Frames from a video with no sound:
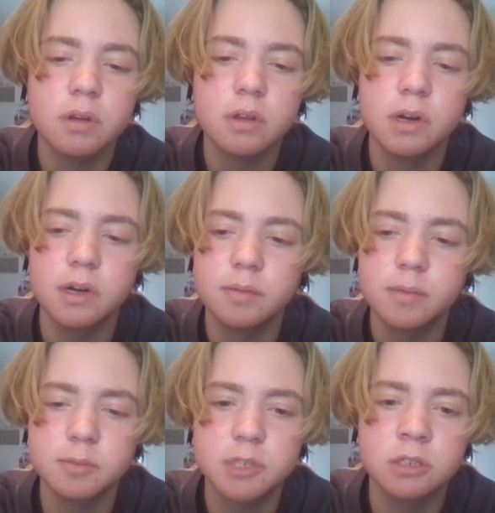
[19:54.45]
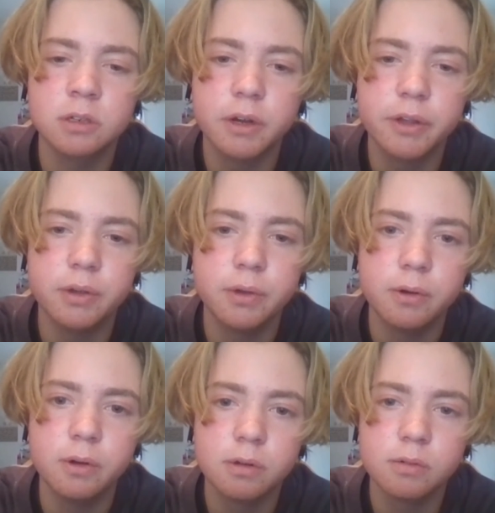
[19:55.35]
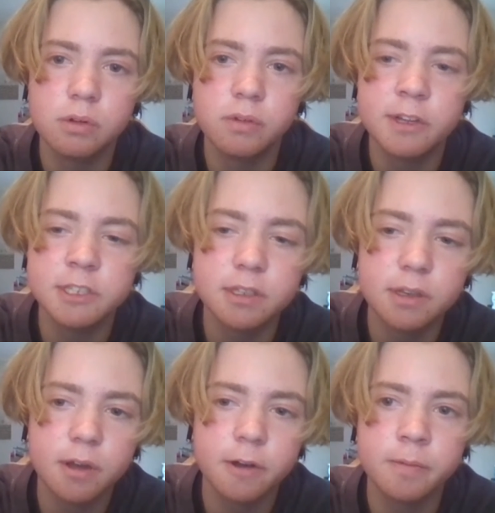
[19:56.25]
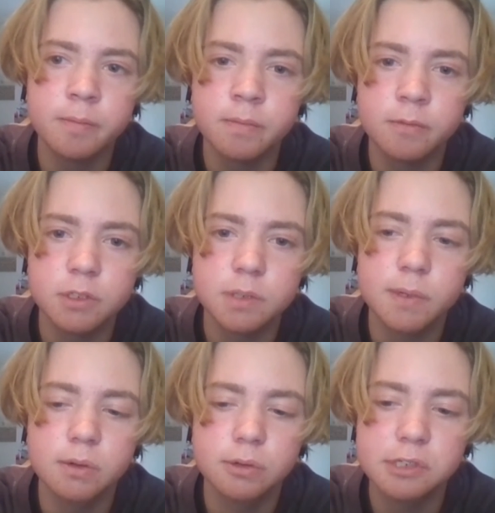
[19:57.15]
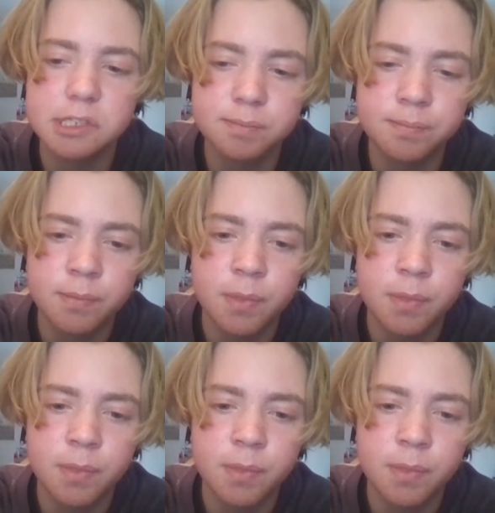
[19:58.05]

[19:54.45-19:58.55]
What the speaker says: I'm sure a cure will eventually come, which will be awesome.